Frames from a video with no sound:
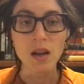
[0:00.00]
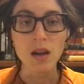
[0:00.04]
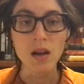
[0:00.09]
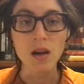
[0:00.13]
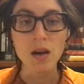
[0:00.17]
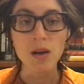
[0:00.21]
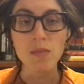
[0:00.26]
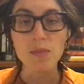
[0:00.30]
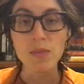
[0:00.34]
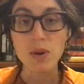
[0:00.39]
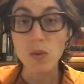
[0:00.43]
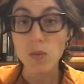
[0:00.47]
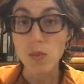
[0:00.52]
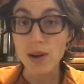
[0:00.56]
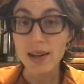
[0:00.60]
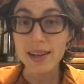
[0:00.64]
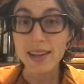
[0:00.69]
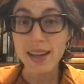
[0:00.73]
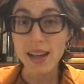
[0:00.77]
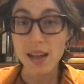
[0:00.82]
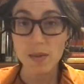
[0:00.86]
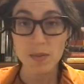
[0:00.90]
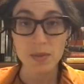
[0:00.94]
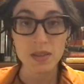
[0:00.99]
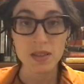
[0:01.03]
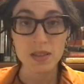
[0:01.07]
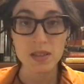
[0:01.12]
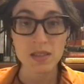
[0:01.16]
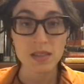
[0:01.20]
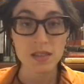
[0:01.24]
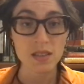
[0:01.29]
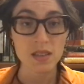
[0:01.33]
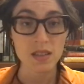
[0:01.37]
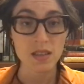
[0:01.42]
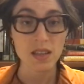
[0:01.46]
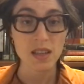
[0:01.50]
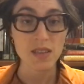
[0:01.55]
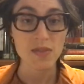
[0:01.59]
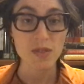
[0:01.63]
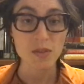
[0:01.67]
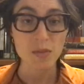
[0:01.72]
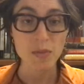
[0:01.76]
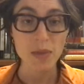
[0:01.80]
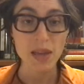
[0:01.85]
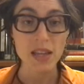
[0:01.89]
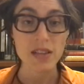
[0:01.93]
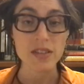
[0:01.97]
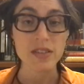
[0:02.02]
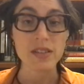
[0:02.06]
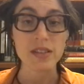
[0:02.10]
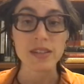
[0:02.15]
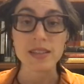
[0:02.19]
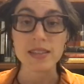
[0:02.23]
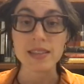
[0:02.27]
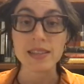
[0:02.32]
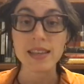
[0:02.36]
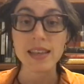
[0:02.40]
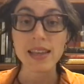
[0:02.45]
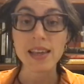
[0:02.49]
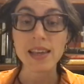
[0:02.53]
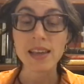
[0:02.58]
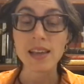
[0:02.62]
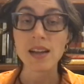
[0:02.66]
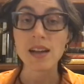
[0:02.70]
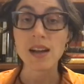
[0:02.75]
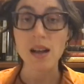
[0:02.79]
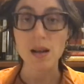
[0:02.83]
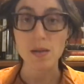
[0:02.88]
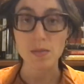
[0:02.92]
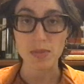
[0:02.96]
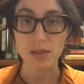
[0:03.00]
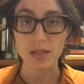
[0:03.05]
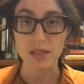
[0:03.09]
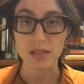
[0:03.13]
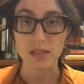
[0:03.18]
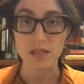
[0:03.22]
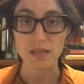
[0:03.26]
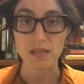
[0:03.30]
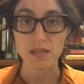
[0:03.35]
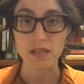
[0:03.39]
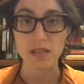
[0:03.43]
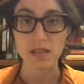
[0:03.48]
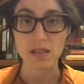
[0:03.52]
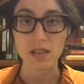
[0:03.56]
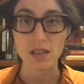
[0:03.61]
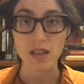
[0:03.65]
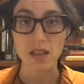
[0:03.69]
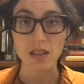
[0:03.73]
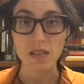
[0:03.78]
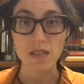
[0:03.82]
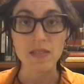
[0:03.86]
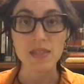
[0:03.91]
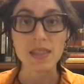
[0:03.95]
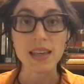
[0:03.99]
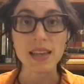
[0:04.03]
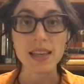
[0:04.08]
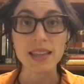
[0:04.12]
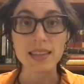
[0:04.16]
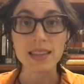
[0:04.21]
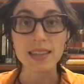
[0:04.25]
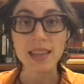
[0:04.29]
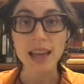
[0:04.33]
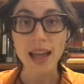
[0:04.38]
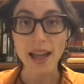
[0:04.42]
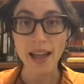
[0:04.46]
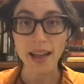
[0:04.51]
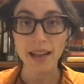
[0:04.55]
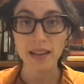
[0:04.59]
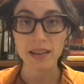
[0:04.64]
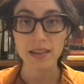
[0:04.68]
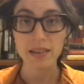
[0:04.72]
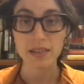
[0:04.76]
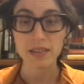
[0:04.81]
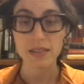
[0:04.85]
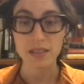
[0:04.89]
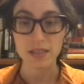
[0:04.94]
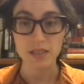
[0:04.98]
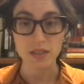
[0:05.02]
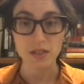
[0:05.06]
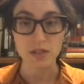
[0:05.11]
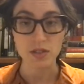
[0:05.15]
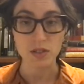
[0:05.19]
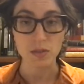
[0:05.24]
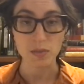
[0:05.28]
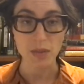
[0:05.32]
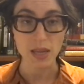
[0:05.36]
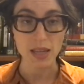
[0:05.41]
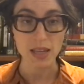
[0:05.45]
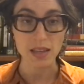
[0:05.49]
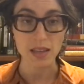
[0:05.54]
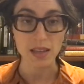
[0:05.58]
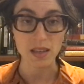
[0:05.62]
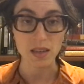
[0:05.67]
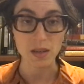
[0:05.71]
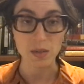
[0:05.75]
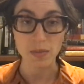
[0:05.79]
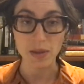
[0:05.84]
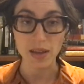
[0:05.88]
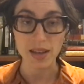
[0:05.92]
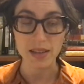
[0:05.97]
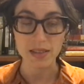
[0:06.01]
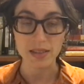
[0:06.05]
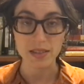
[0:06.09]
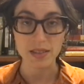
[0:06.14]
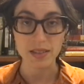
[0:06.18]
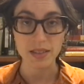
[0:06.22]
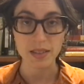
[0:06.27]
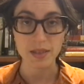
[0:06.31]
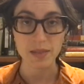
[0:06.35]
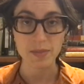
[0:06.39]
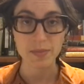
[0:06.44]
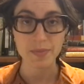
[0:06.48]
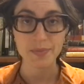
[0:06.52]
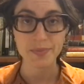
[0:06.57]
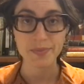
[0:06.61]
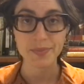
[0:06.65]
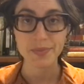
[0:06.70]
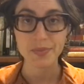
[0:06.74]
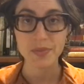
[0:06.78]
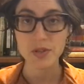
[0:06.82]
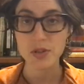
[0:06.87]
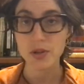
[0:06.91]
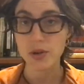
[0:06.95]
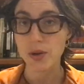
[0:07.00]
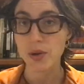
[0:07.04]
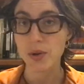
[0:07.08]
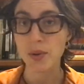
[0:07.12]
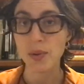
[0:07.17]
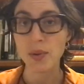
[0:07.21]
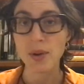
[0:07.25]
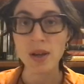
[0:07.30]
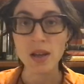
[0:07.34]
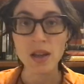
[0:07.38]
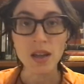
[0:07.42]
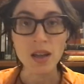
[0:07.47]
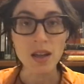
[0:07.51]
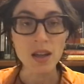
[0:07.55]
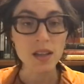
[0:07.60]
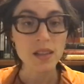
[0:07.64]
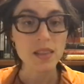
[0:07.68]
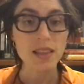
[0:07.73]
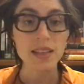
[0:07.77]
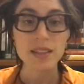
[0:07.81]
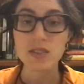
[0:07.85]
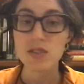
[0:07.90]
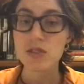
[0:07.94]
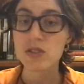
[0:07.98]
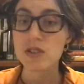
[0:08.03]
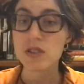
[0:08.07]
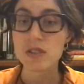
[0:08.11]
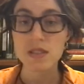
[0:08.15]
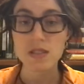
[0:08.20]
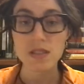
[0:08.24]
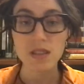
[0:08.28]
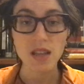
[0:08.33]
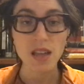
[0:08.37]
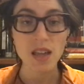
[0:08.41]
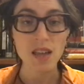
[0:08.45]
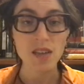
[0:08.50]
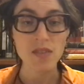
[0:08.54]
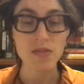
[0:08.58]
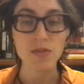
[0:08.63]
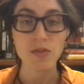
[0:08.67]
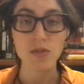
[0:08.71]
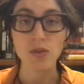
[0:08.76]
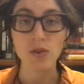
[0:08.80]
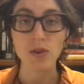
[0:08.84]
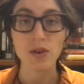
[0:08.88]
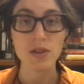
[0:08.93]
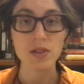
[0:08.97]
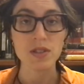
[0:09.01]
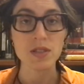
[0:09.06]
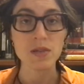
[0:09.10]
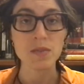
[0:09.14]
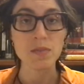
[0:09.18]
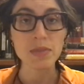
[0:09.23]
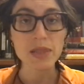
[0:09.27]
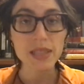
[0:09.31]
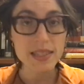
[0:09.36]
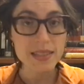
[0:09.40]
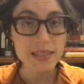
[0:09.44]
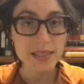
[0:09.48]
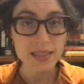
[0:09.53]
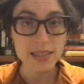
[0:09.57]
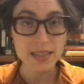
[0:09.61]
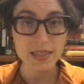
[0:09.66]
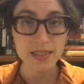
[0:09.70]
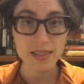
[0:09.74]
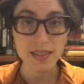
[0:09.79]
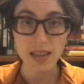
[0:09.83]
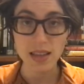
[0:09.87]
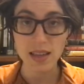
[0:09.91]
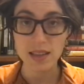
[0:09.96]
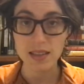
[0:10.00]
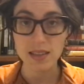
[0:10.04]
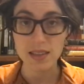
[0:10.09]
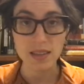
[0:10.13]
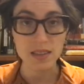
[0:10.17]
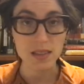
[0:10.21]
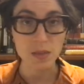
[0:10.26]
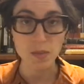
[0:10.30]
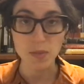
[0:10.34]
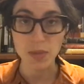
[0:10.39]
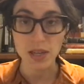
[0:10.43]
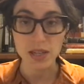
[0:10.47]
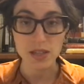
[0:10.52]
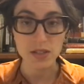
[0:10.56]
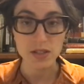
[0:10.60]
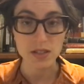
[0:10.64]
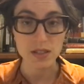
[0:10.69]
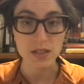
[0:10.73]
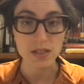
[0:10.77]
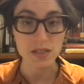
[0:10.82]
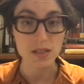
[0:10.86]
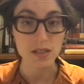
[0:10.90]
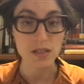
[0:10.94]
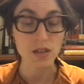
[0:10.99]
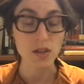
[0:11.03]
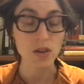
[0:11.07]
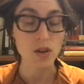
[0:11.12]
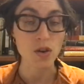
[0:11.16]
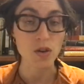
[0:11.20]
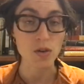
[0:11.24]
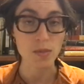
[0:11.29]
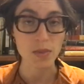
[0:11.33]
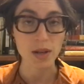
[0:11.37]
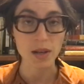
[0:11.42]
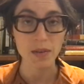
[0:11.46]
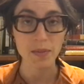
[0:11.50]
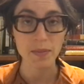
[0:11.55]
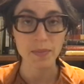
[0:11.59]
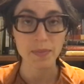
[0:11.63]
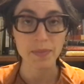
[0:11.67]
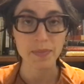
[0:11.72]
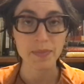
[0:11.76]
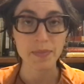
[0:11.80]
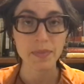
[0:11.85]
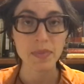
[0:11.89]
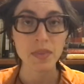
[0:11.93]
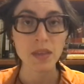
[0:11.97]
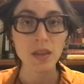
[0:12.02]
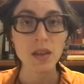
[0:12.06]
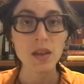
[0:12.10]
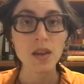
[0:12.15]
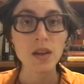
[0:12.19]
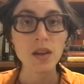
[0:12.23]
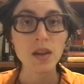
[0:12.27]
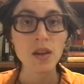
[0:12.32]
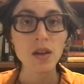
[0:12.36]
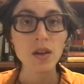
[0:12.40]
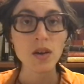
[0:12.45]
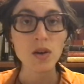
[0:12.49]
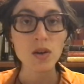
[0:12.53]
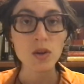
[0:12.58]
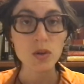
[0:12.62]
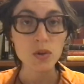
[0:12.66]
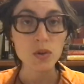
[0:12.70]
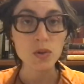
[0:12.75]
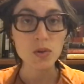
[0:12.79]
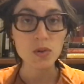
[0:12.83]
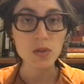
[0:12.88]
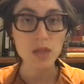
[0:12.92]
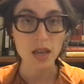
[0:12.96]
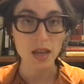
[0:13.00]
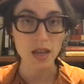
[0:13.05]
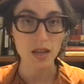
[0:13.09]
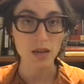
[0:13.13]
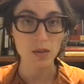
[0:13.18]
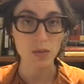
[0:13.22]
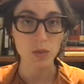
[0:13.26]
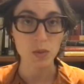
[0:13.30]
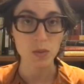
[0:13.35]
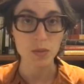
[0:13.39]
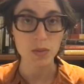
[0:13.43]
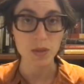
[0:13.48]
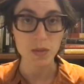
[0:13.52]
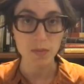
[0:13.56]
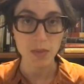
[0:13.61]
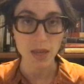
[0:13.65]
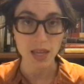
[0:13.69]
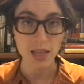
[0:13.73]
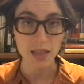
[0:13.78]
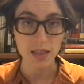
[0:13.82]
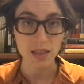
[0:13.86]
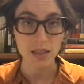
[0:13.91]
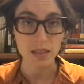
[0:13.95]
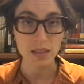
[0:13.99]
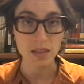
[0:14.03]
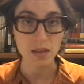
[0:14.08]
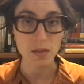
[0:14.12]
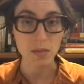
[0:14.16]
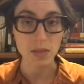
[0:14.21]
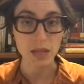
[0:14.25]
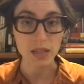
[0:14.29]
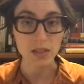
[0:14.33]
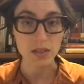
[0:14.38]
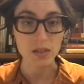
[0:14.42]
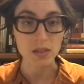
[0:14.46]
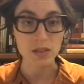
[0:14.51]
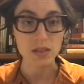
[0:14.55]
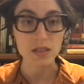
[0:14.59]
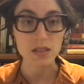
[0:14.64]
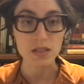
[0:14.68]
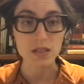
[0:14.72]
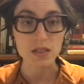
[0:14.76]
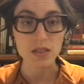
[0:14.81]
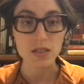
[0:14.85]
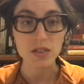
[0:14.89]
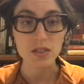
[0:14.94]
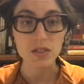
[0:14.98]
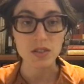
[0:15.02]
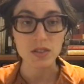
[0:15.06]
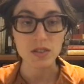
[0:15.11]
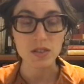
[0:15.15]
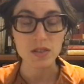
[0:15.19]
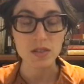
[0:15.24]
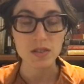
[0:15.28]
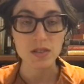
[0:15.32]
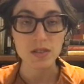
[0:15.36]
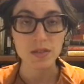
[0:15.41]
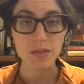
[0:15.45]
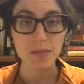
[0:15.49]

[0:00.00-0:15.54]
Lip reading: But what happens if a patient is incompetent, if they lack decision-making capacity? So let's just say, for simplicity's sake, that the patient is in a coma. Who then will be making their medical decisions?